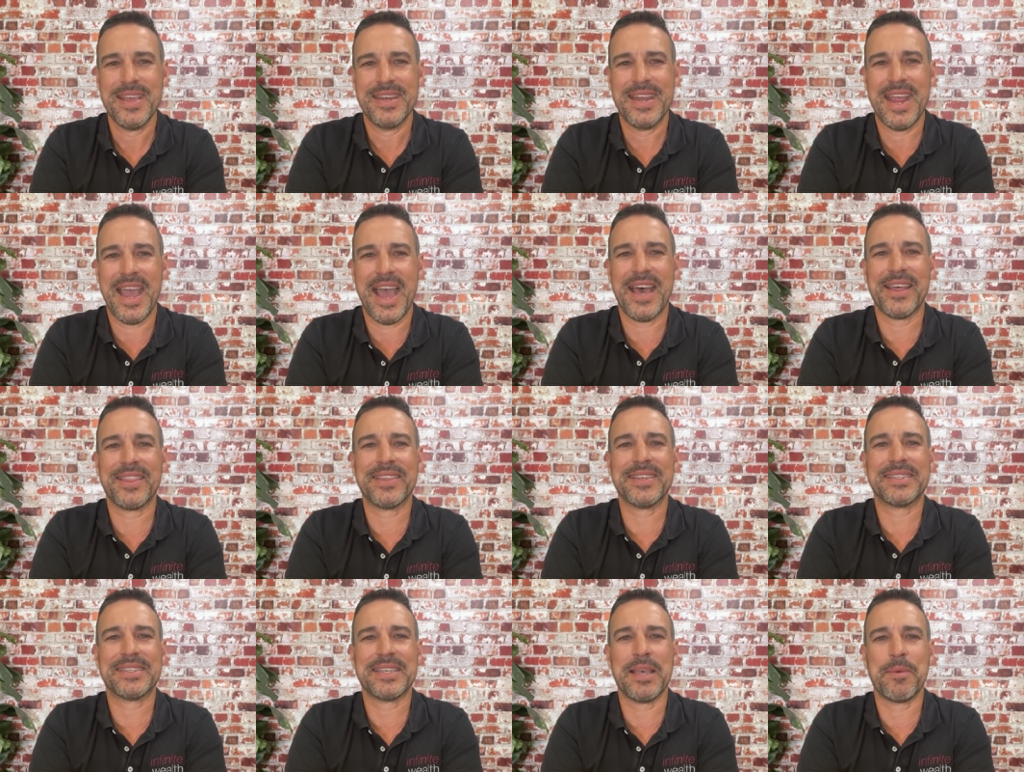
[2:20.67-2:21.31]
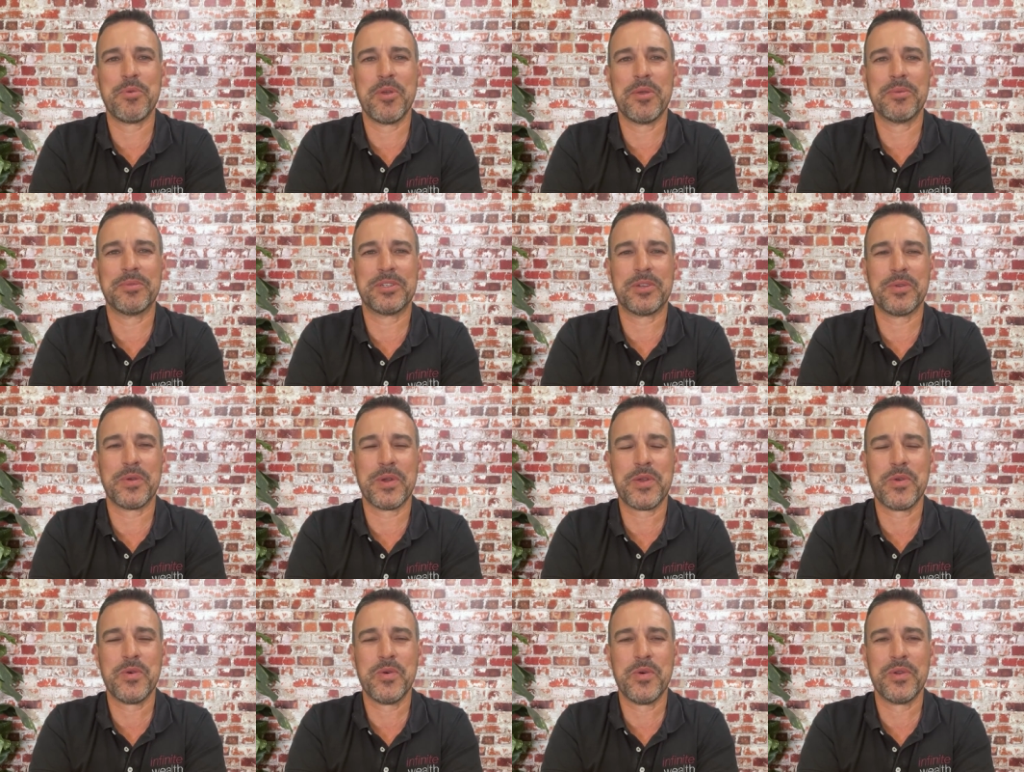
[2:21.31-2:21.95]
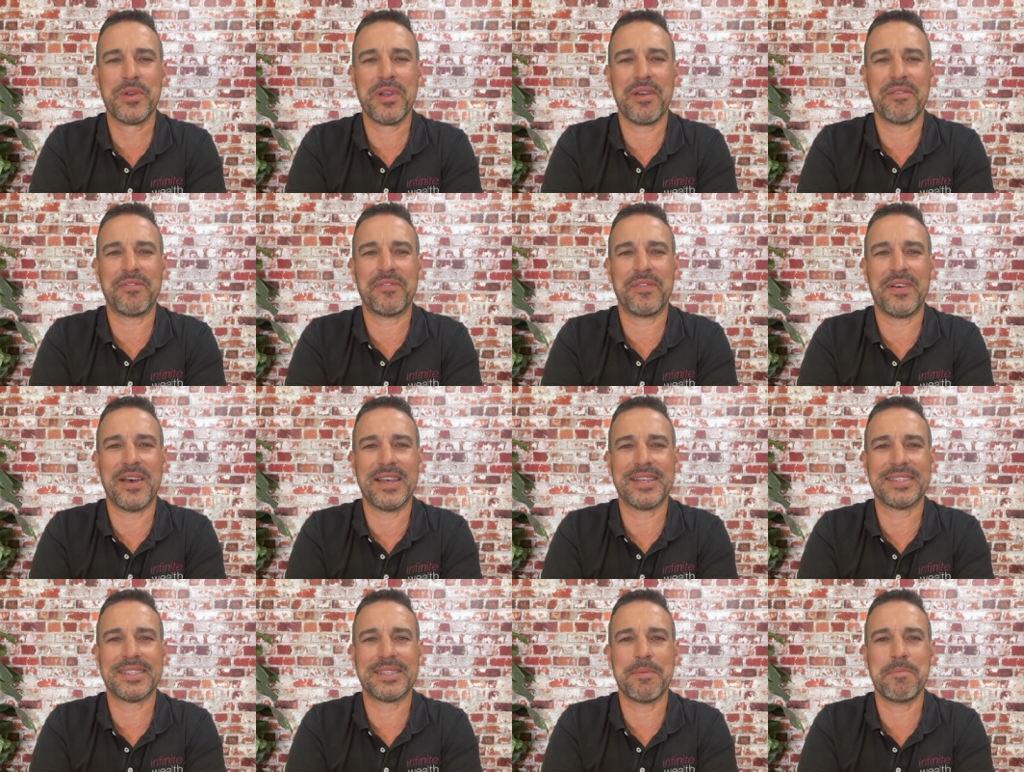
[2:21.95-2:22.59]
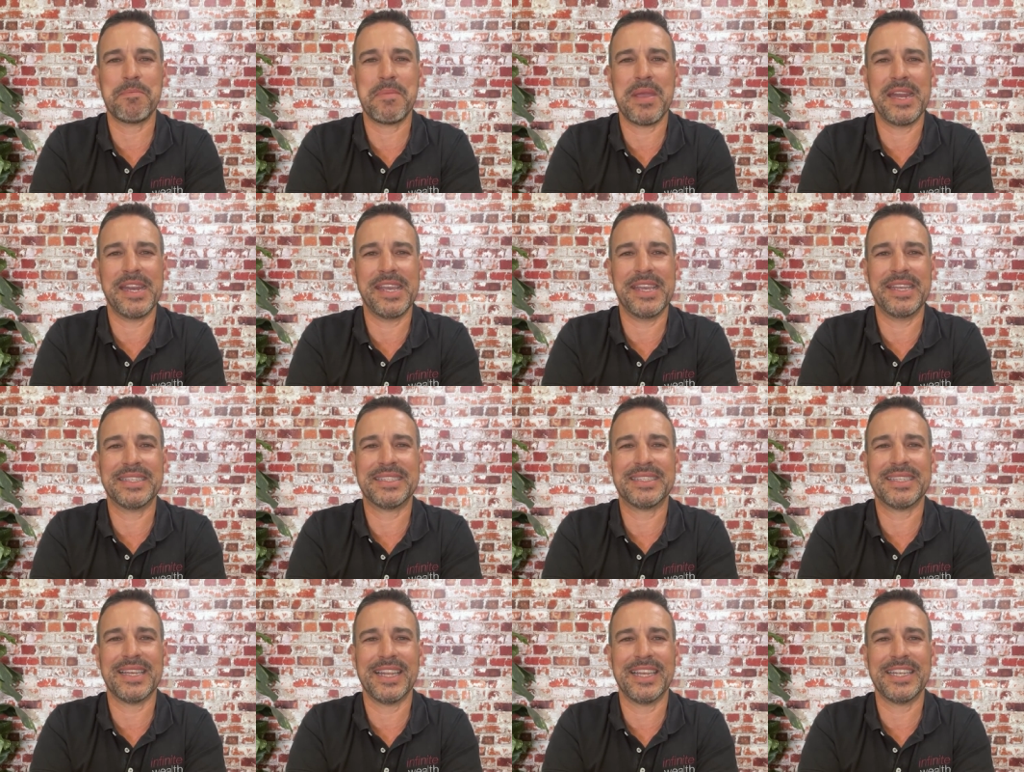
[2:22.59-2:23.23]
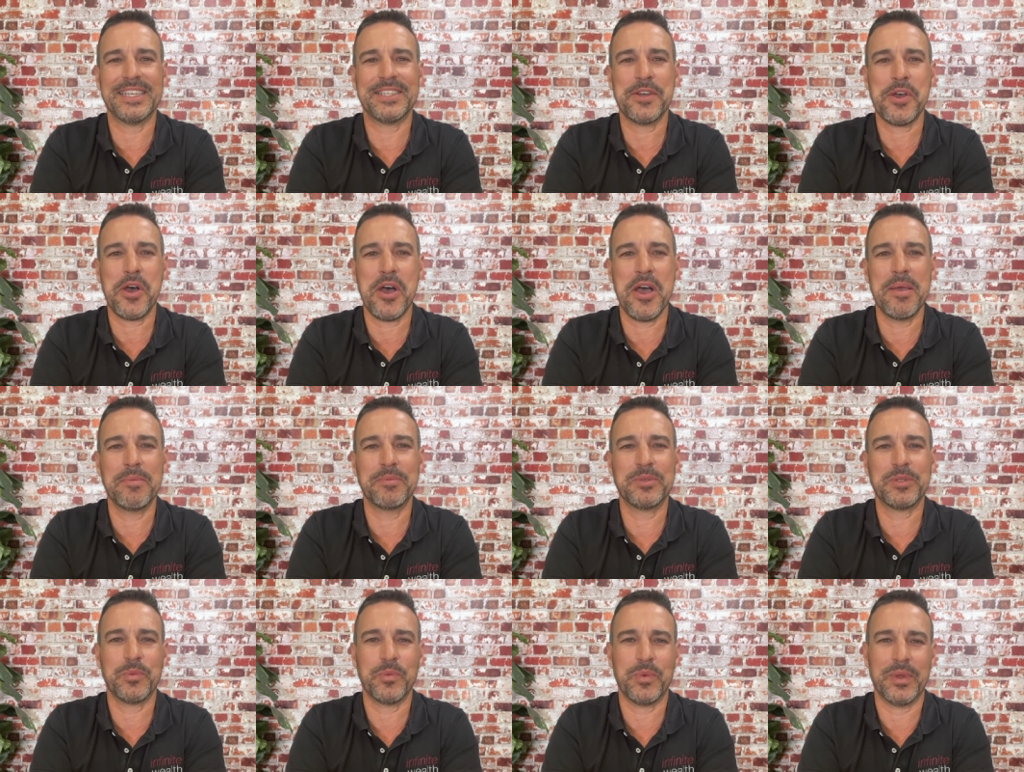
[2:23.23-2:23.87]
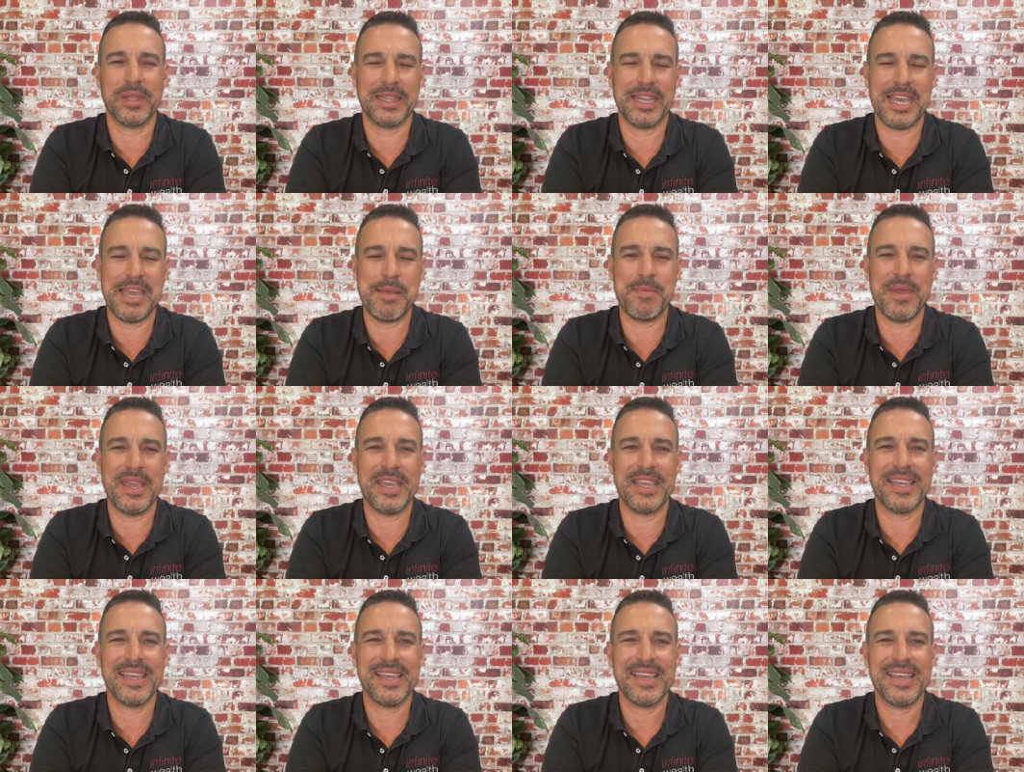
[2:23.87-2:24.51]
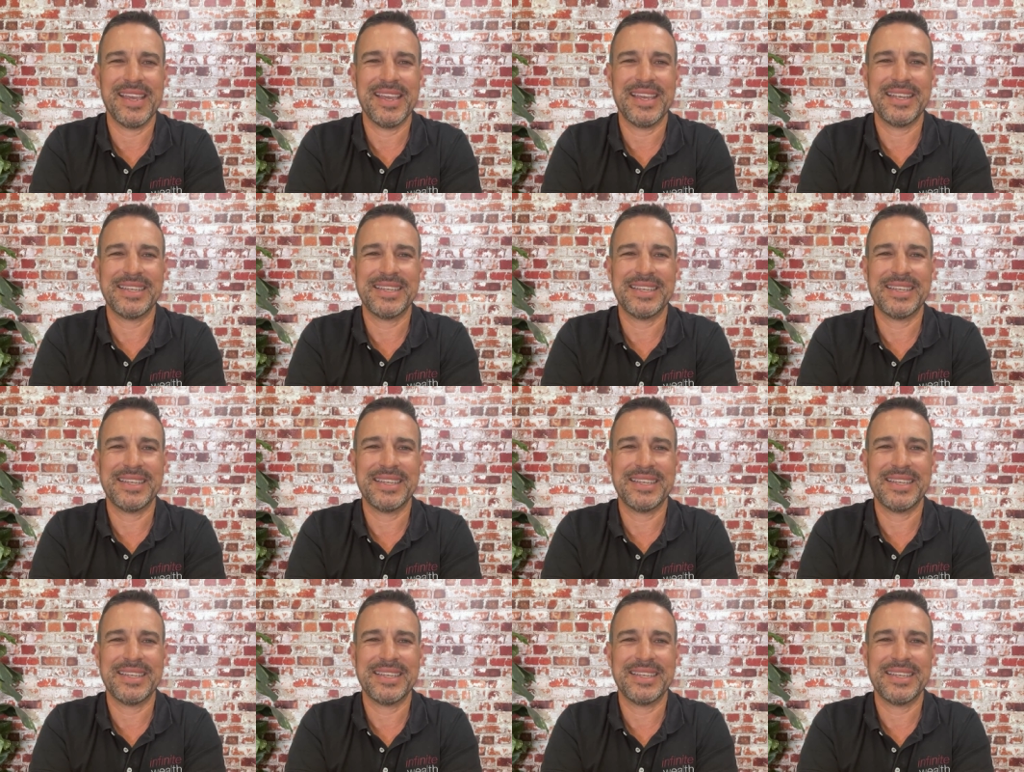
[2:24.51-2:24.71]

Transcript: Now, other suburbs to record fast median selling times were Leeming,